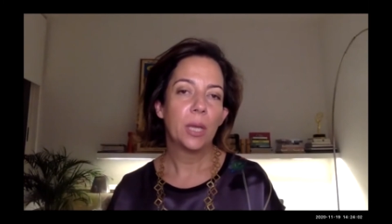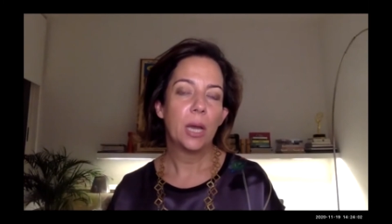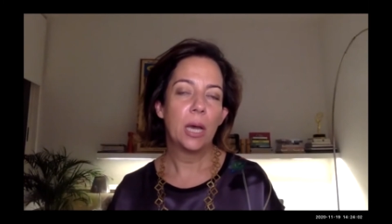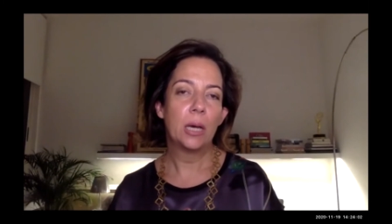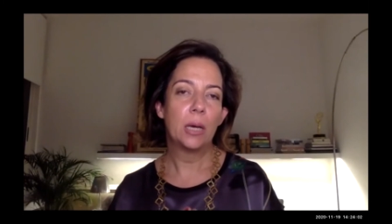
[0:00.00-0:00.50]

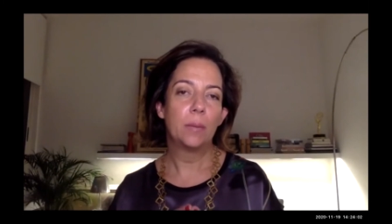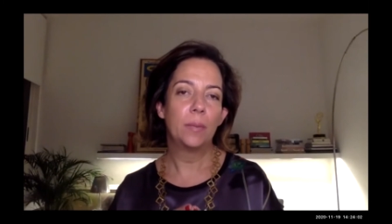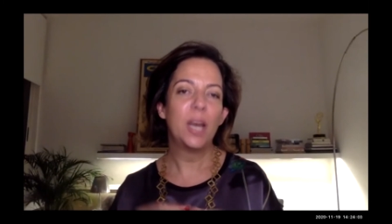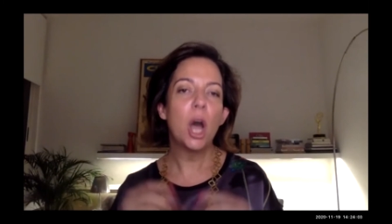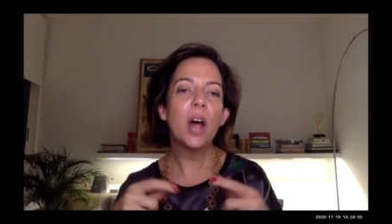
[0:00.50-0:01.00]

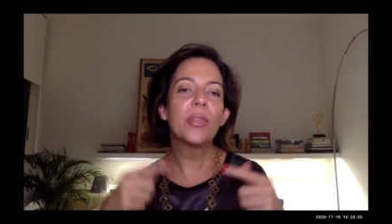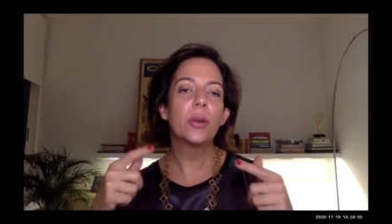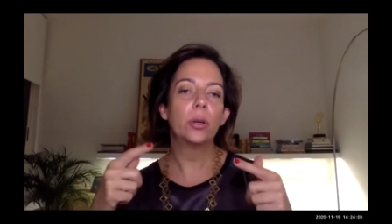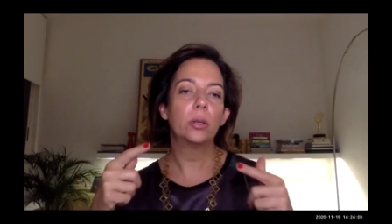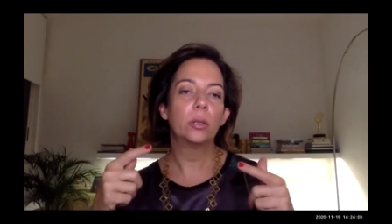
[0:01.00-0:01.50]
the
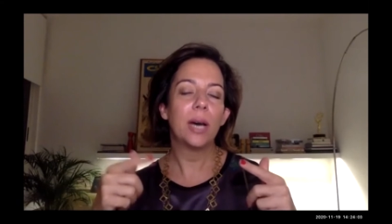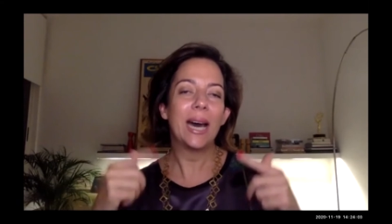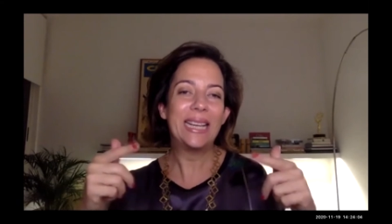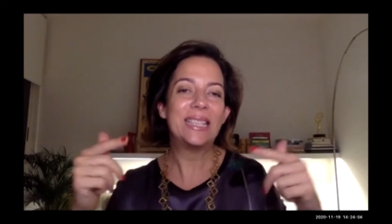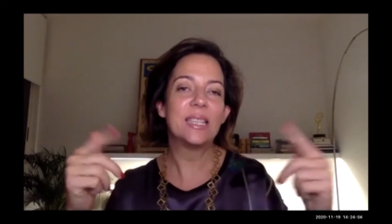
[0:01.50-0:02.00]

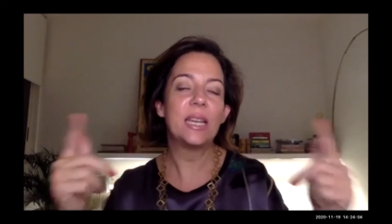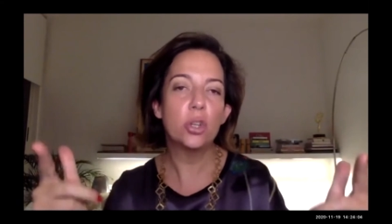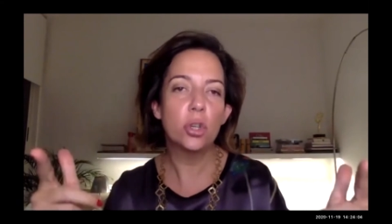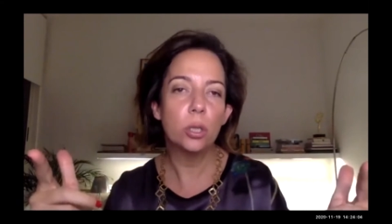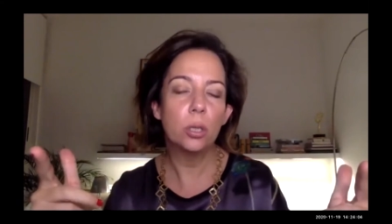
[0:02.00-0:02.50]

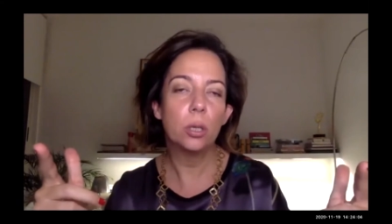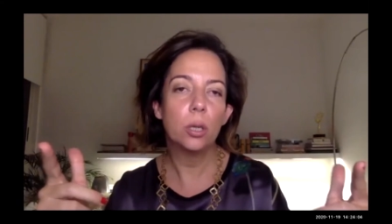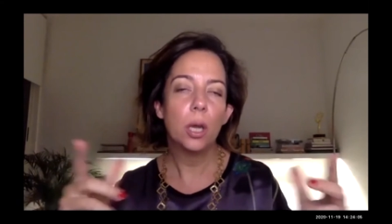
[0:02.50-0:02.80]
otherization,